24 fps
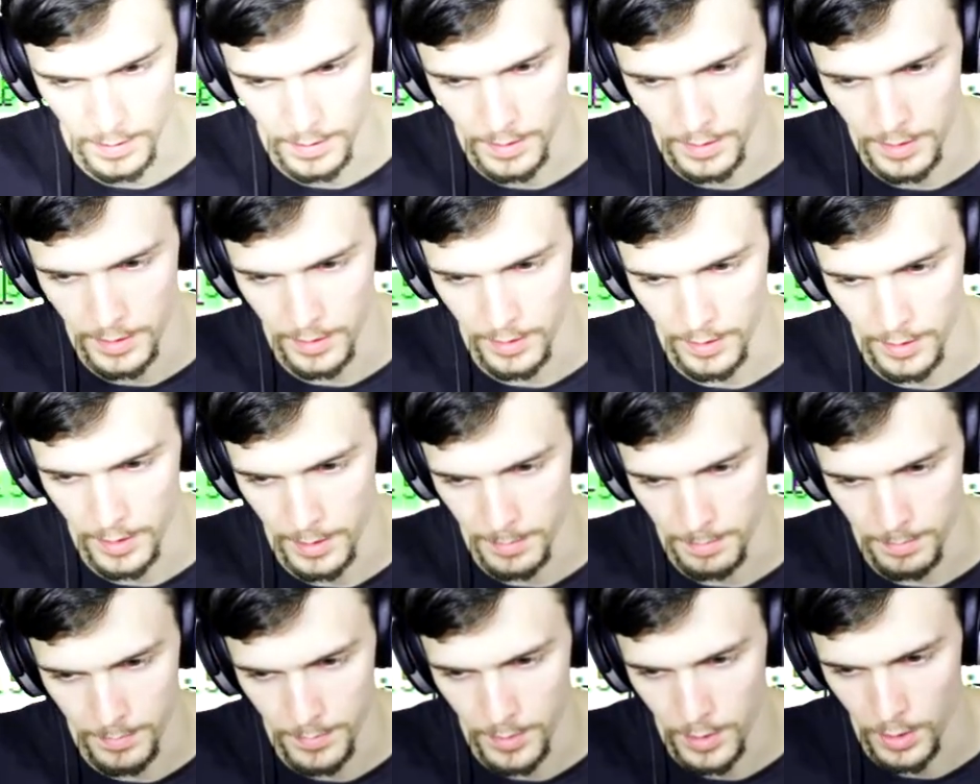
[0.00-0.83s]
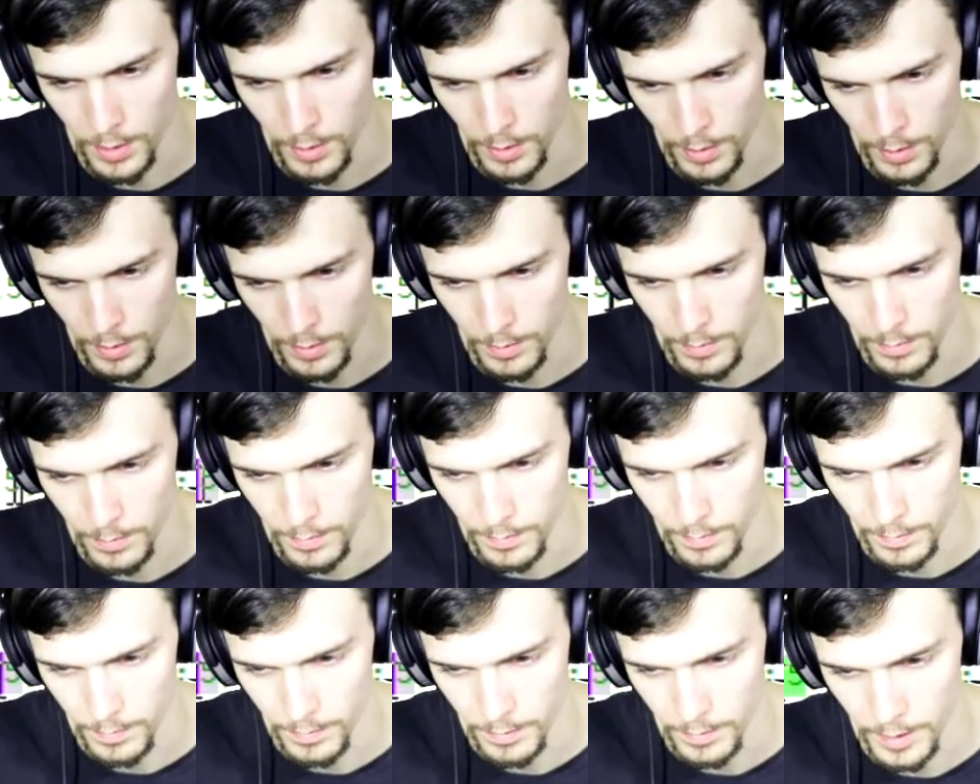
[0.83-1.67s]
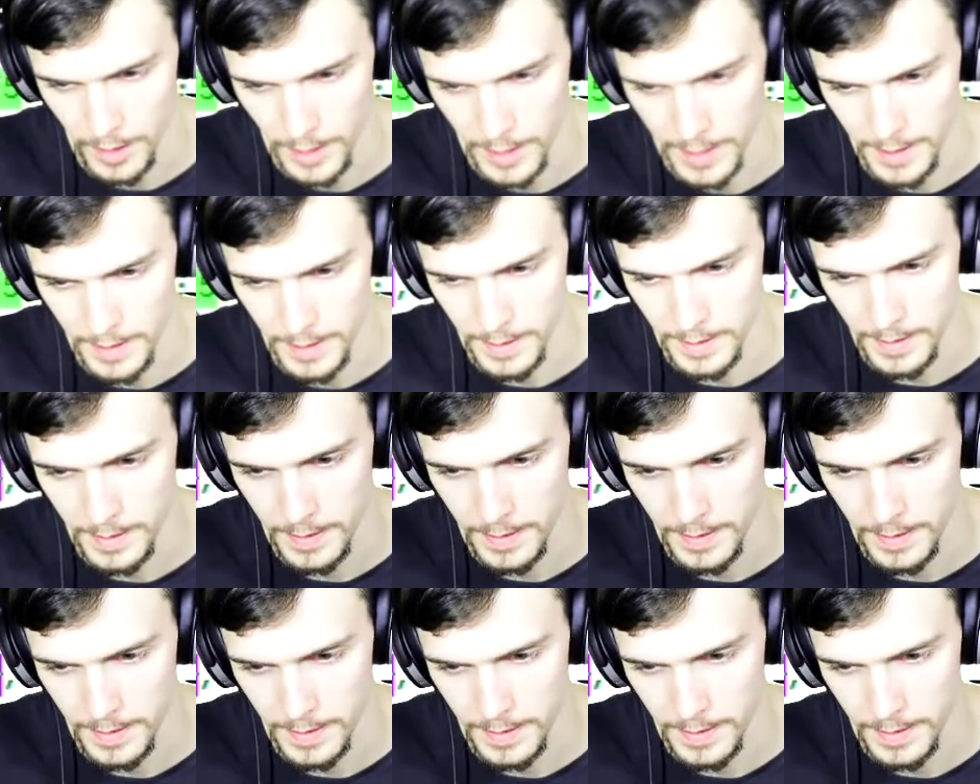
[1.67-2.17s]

0 to 2, right?